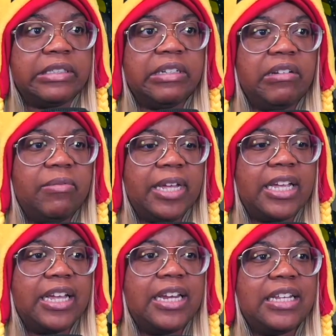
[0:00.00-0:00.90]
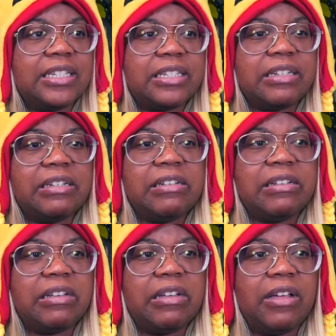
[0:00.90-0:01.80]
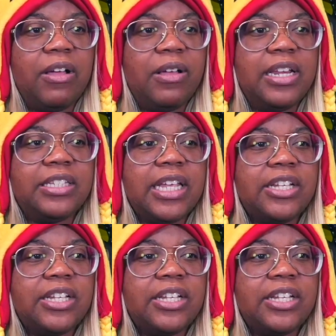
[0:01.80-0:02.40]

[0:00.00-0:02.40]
Oh my goodness. And it's like